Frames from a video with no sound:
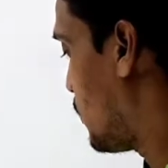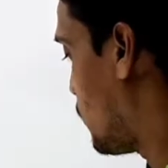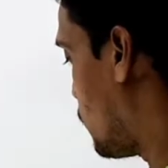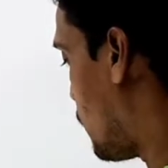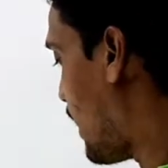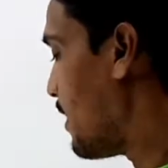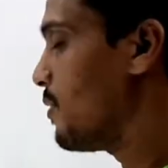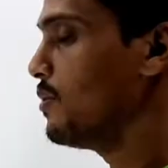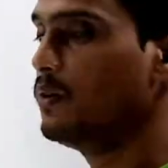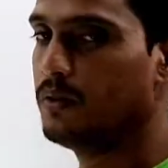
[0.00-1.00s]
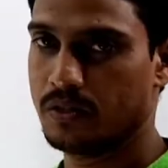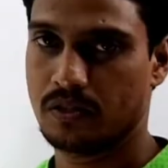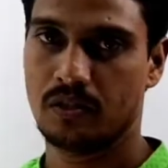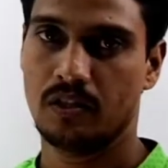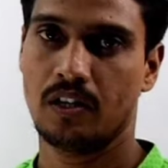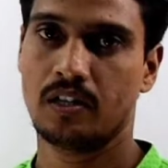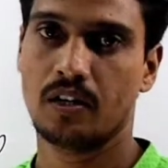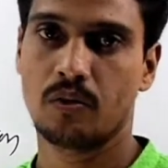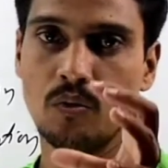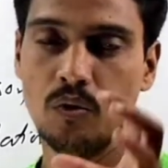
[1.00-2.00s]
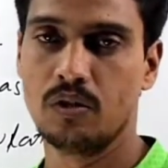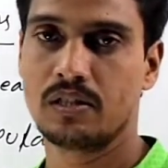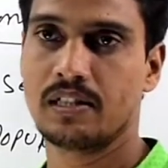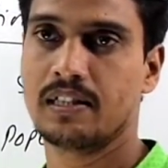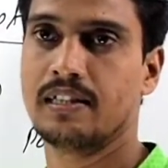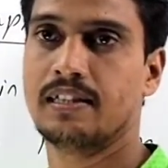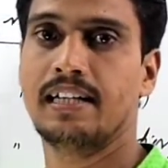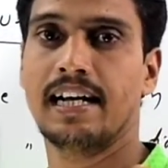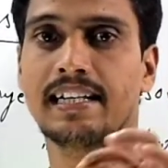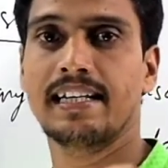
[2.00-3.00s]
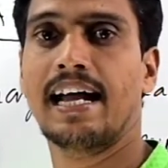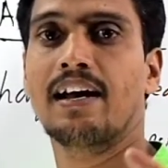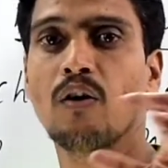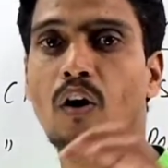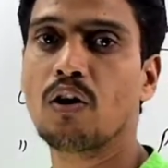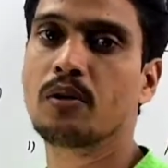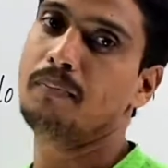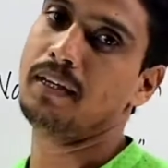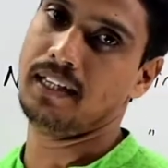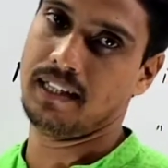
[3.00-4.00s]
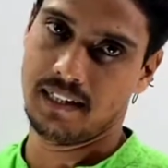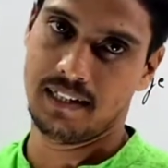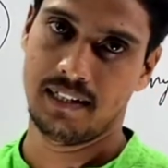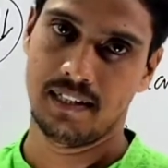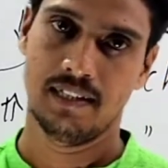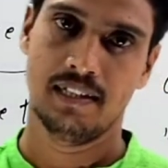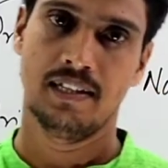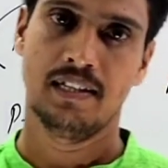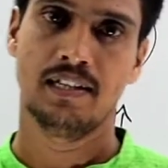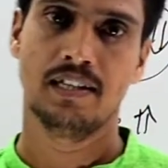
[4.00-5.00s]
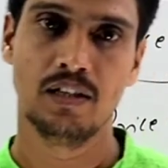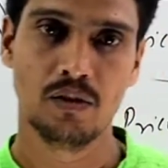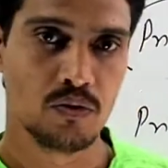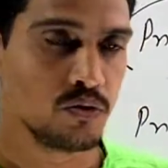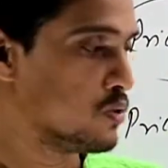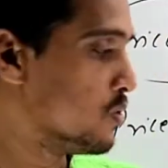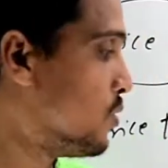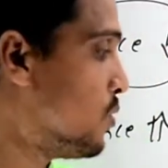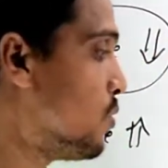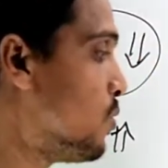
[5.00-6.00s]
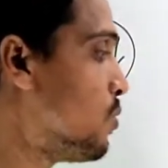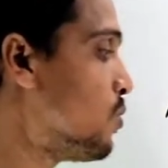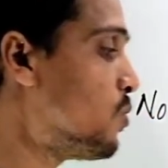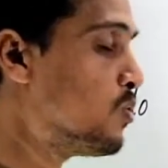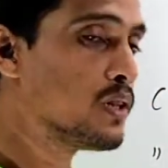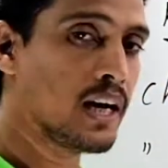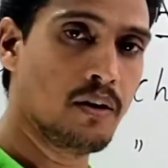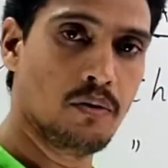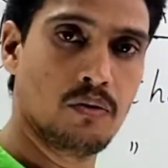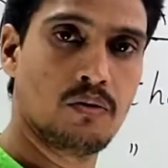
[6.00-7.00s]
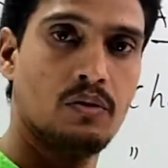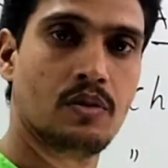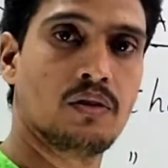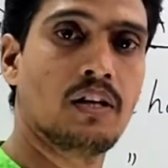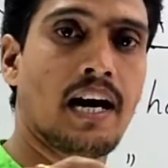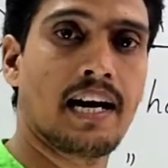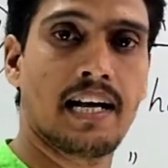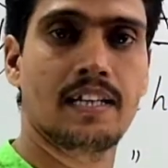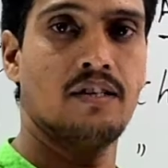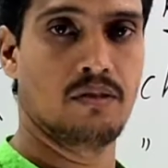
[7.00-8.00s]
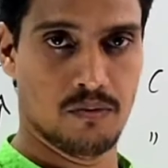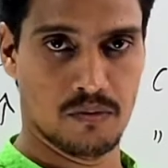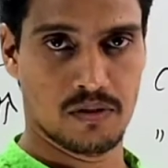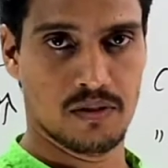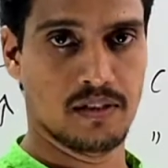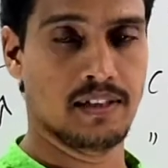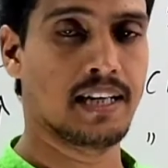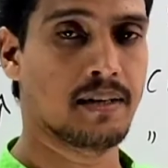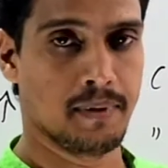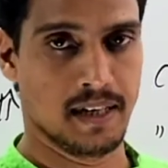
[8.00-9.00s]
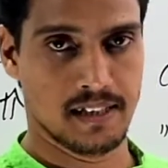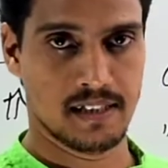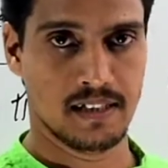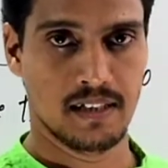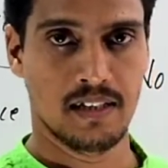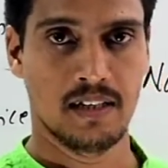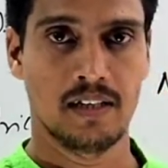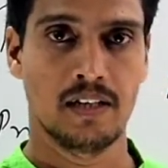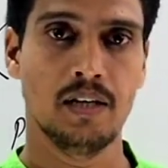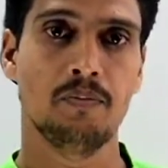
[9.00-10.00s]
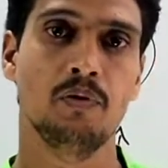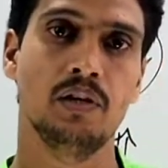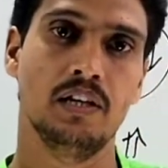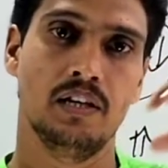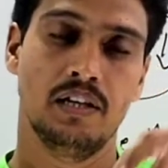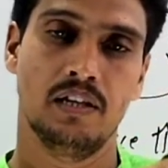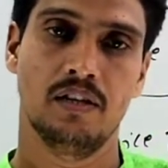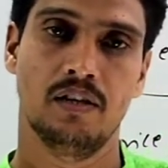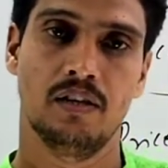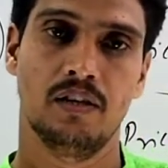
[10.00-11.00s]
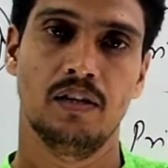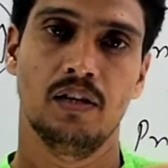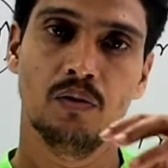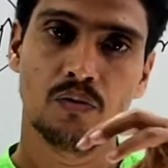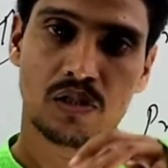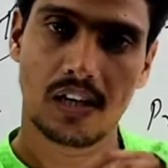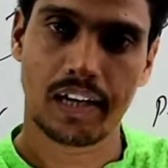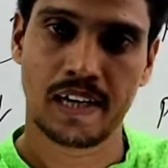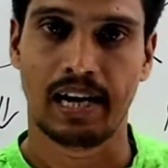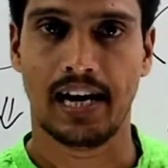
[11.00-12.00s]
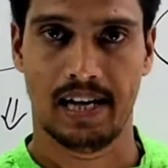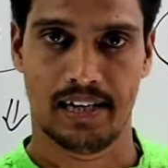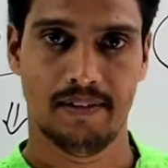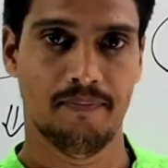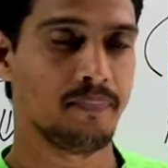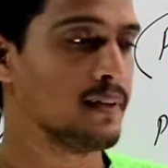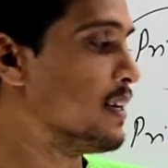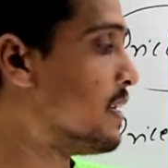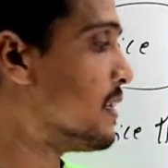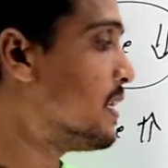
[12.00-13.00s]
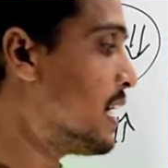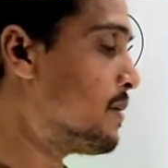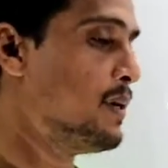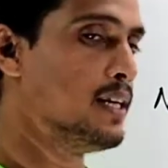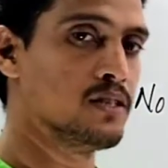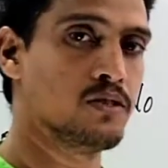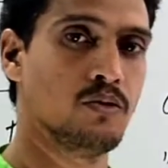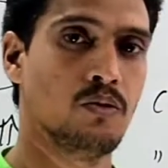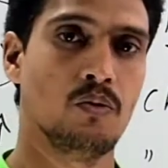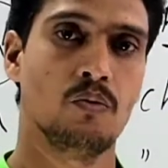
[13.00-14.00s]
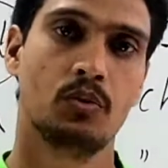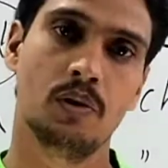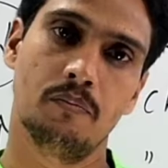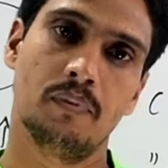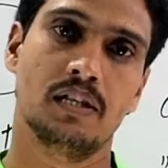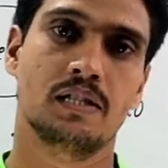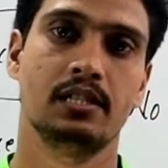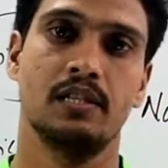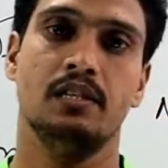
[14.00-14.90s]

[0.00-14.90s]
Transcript: one goods or the goods that cannot be used without the another goods. That means if we use the car, that means we must